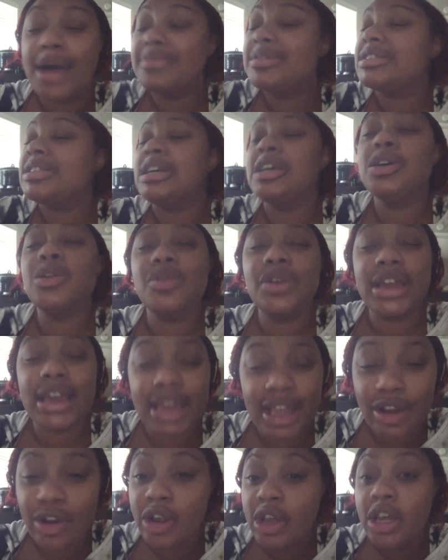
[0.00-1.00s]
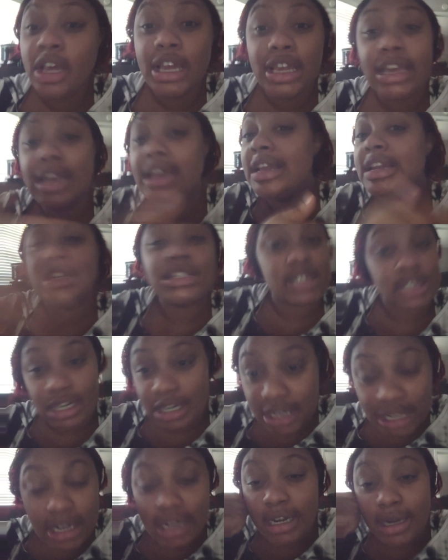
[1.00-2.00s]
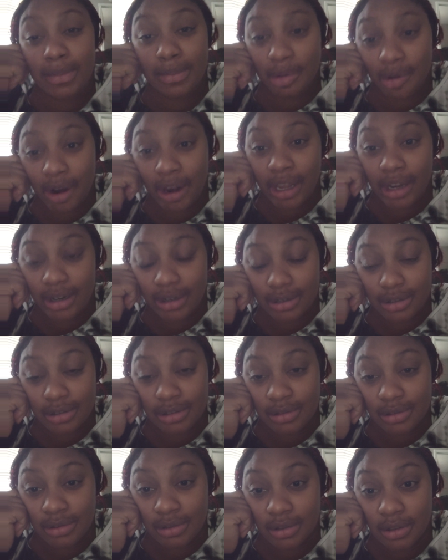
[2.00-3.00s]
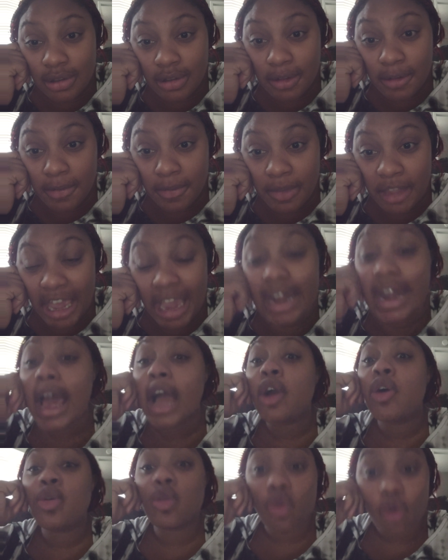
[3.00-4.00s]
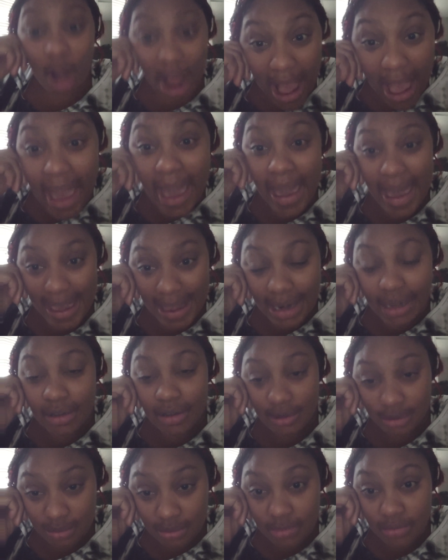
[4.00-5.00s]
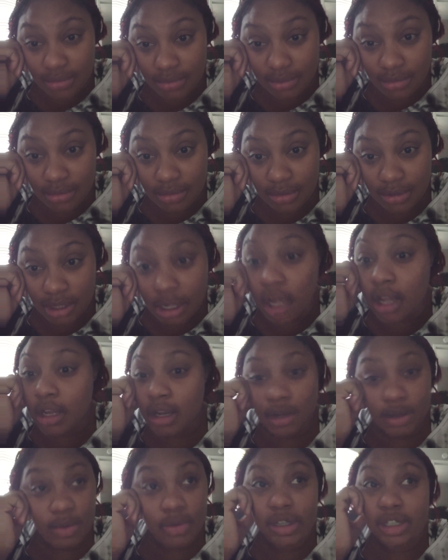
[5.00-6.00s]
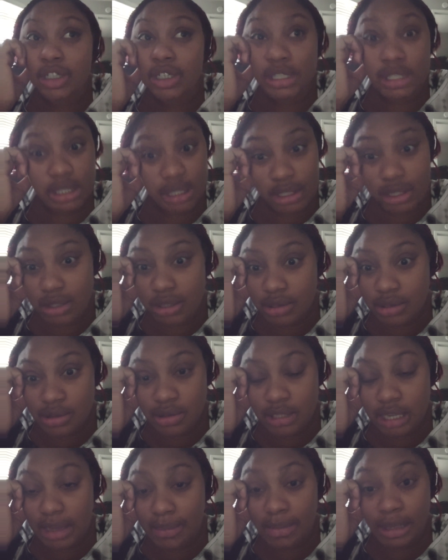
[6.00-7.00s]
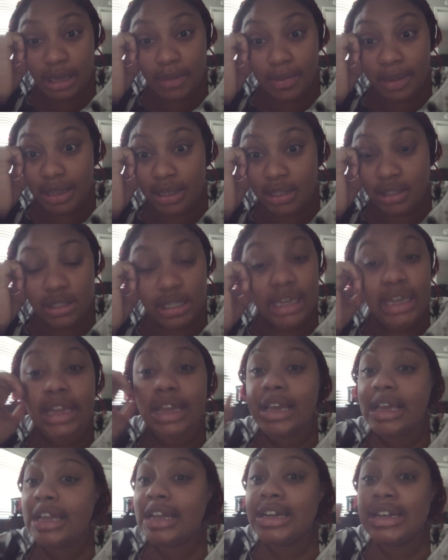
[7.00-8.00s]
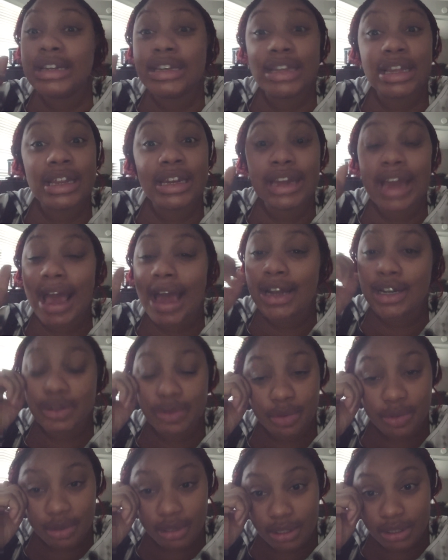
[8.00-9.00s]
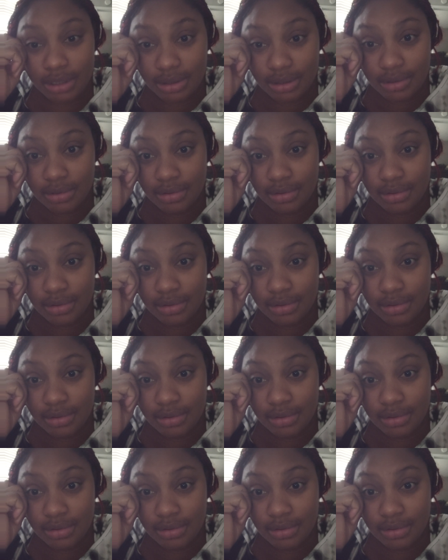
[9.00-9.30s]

I'm still here. You didn't listen to none of them prayers. And I cried, Lord, just take me up out this. And he did not do it.